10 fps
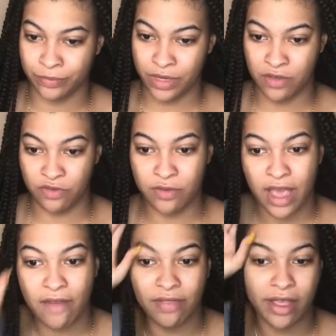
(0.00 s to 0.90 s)
if you
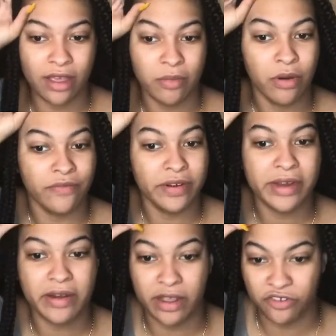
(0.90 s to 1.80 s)
have like a more fair
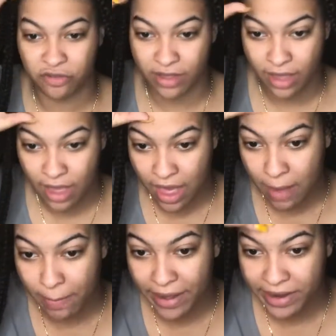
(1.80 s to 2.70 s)
hair texture, like
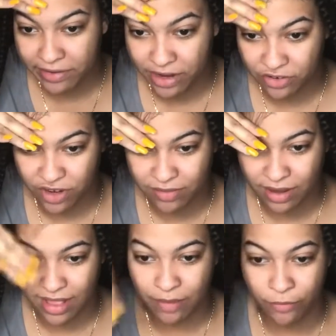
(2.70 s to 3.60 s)
my hair texture comes out
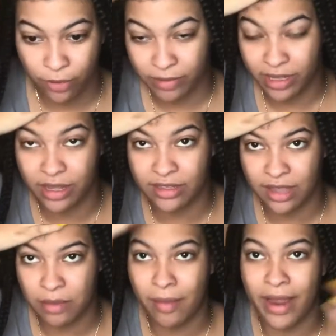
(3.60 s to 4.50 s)
a lot more because,
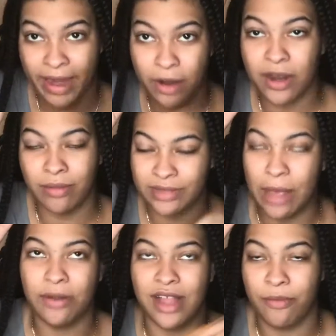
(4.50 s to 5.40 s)
my hair comes
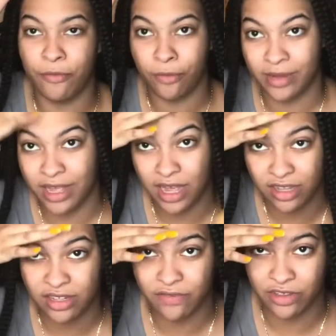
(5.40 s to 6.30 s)
out a lot more
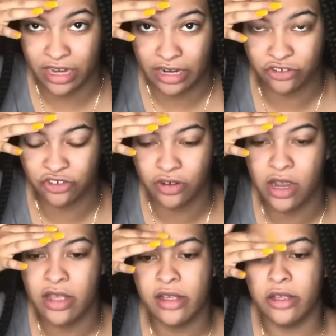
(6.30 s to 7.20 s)
because of the texture.
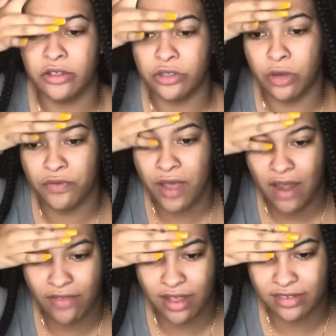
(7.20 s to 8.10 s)
So if you
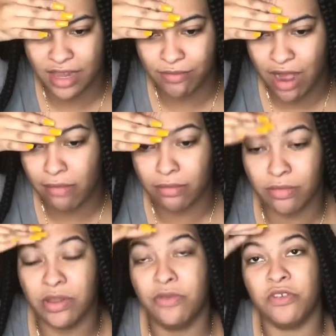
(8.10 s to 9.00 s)
have that same problem
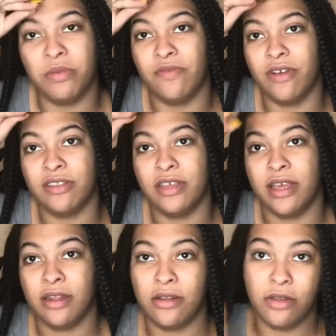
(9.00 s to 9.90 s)
where you just be fuzzy
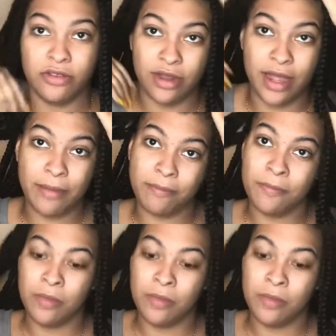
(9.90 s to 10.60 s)
headed all the time,